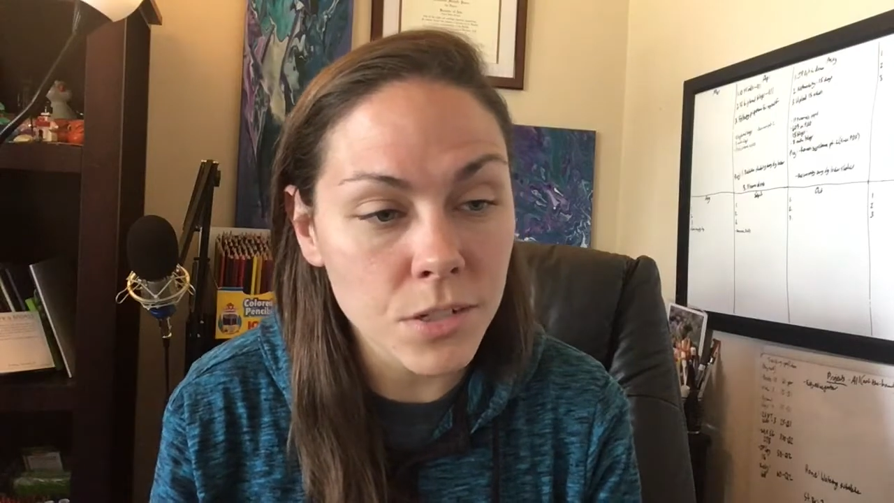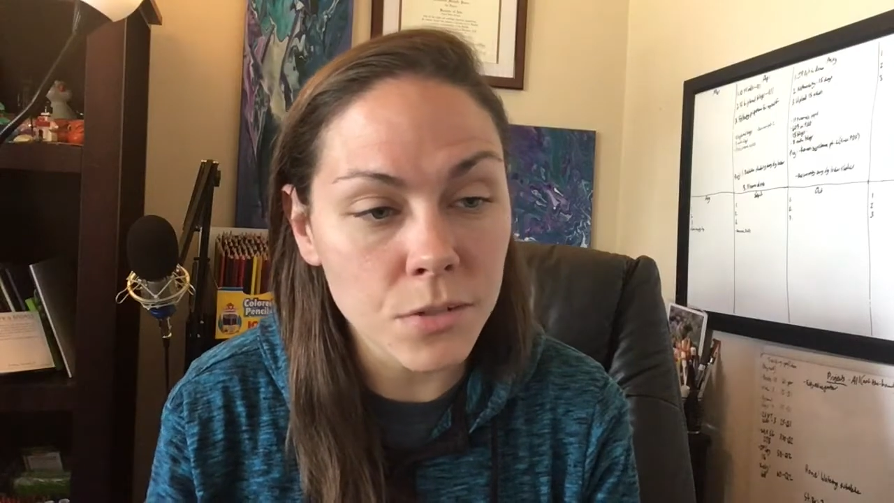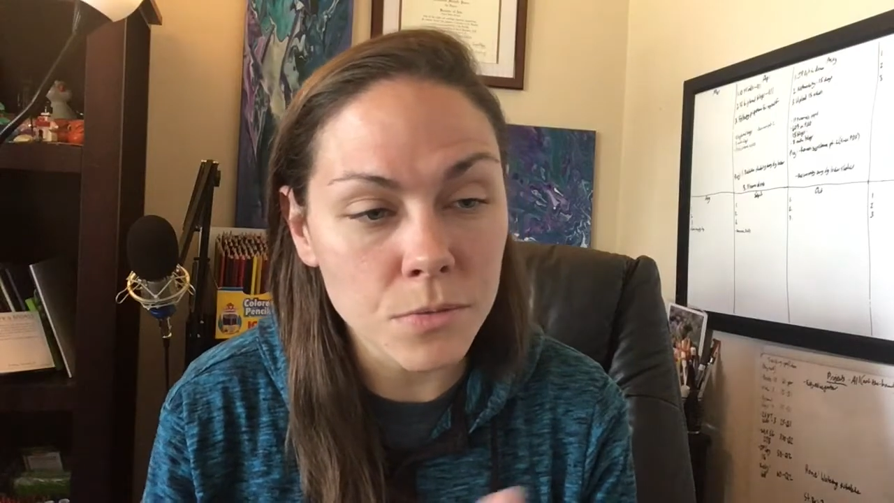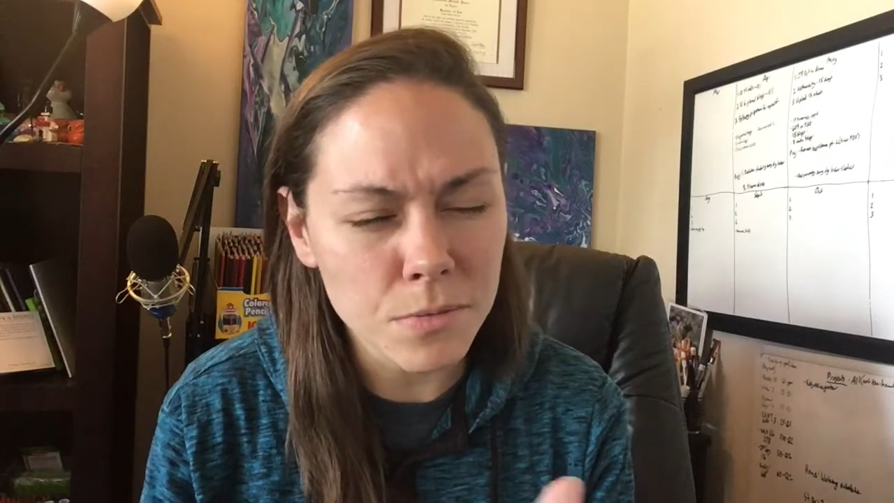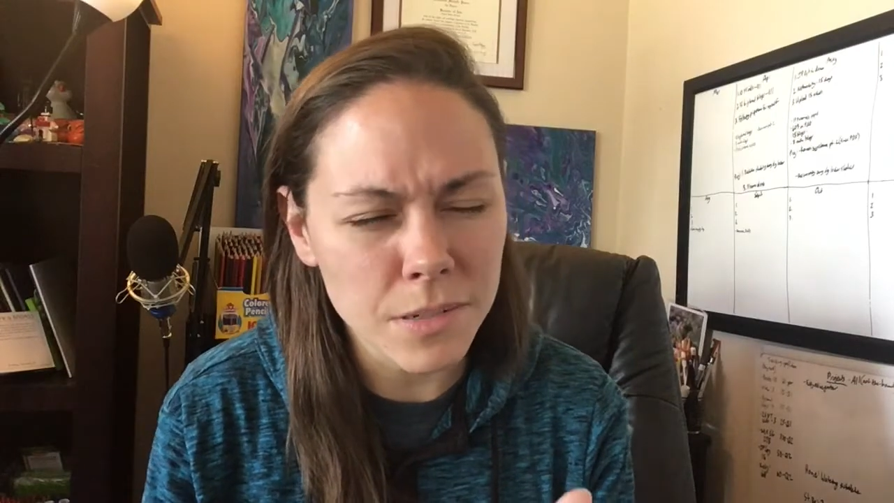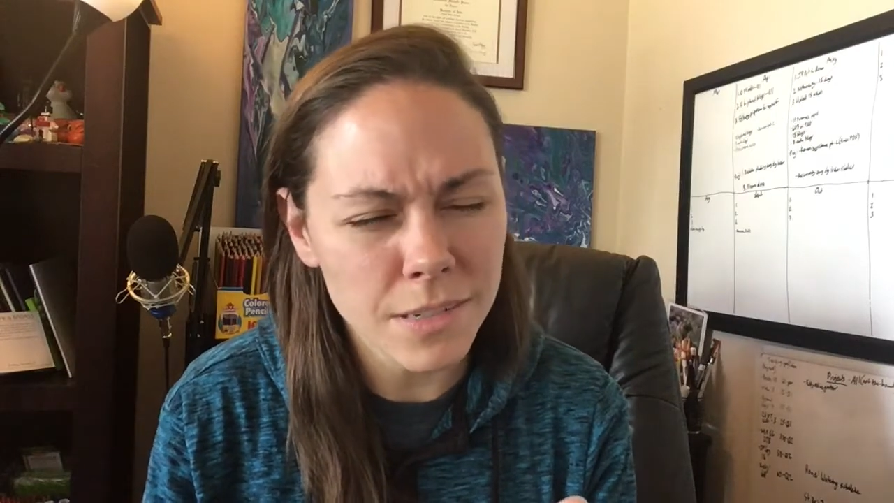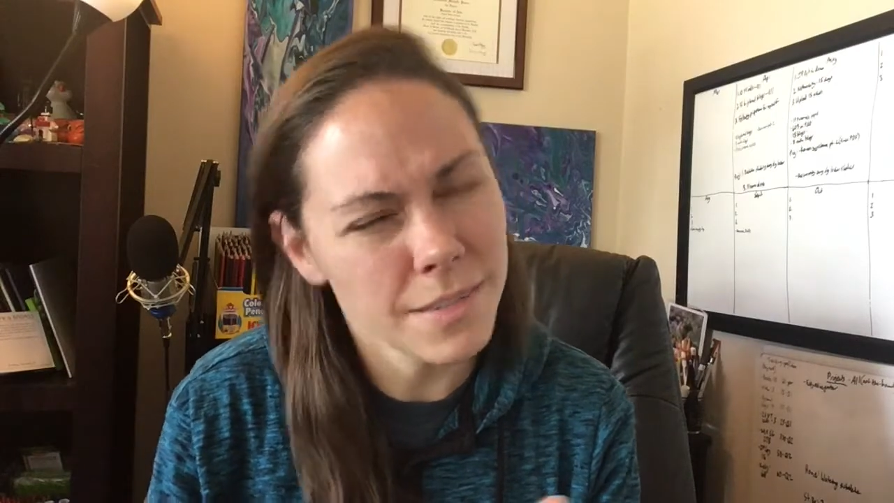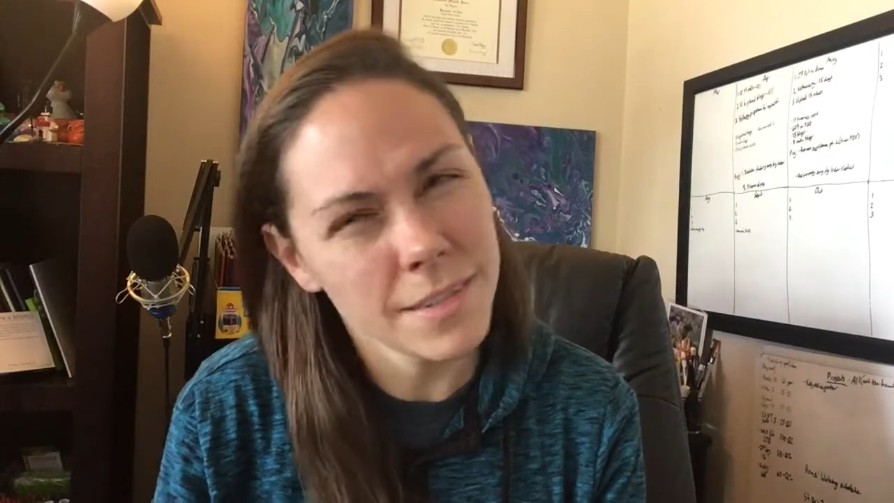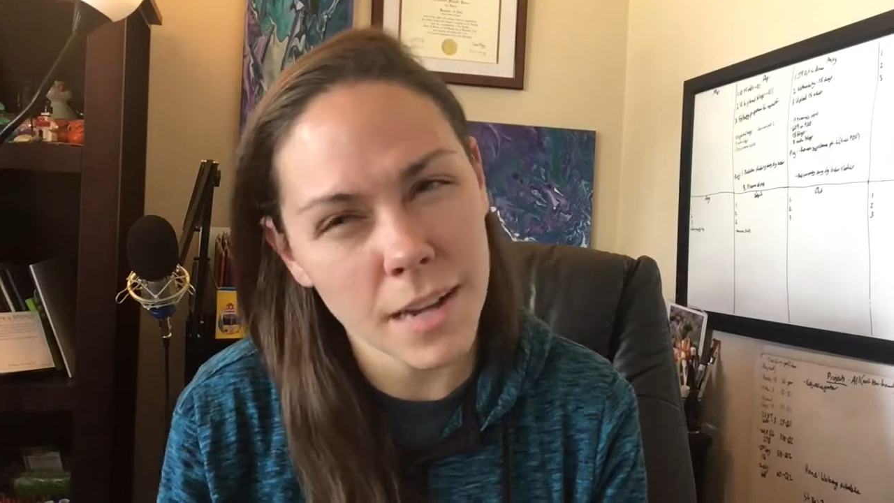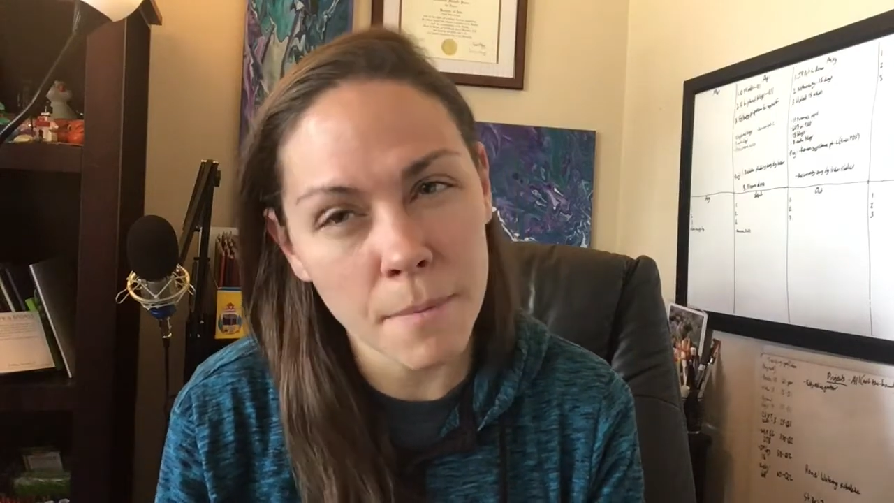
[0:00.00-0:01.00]
too
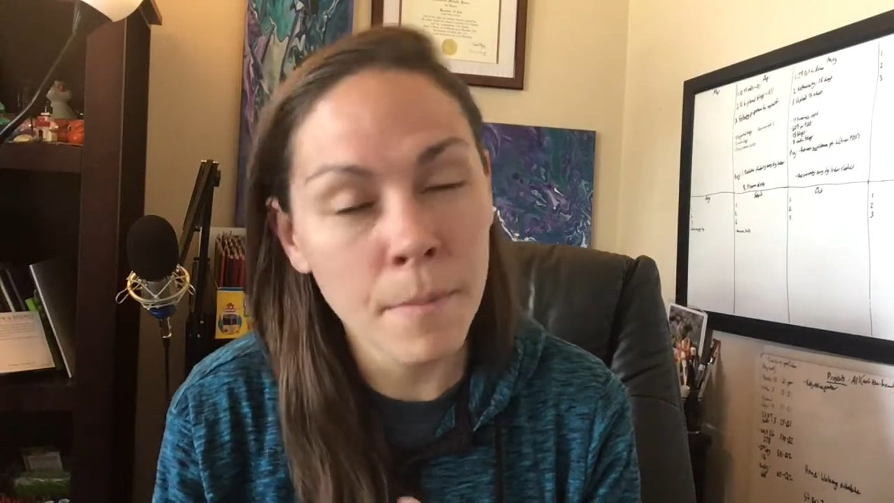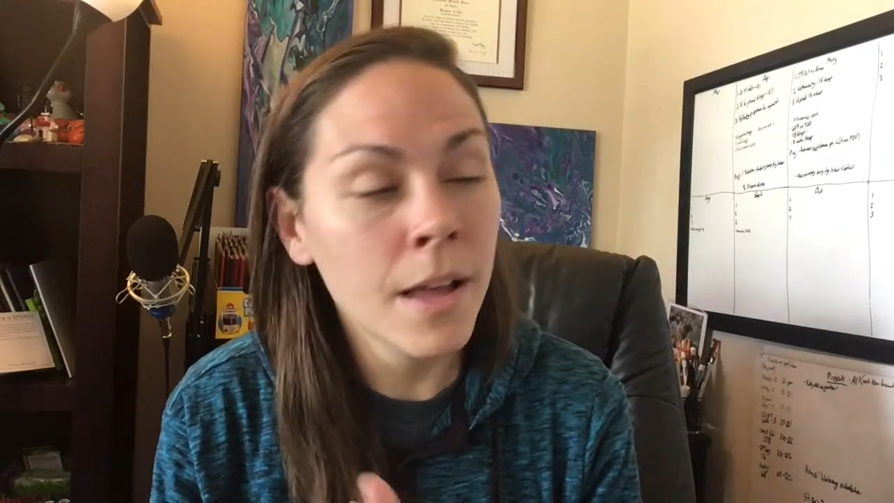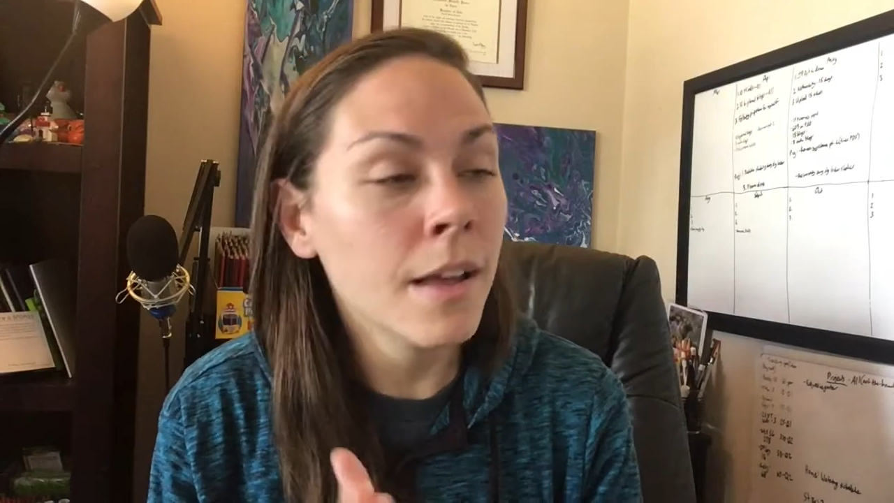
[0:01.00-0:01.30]
dumb.